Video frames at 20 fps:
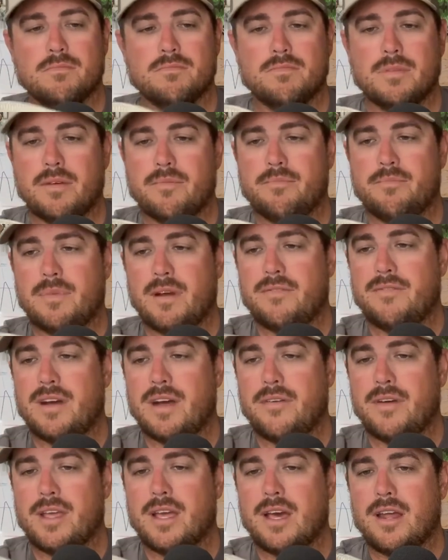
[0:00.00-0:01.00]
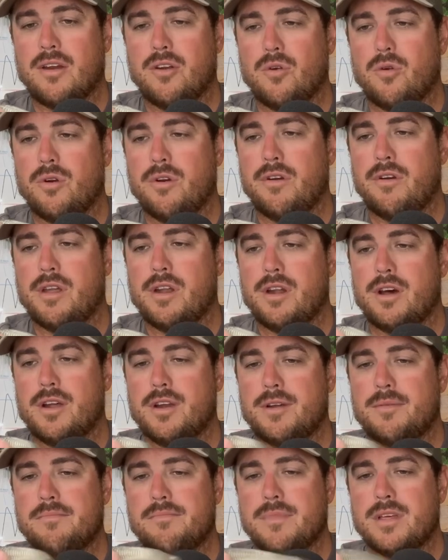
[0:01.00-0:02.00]
I finally got an order in on
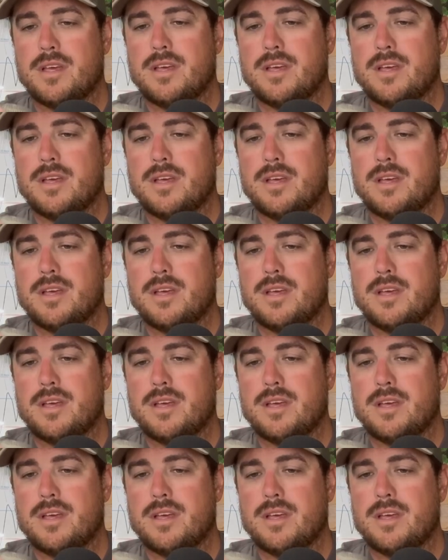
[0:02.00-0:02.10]
them.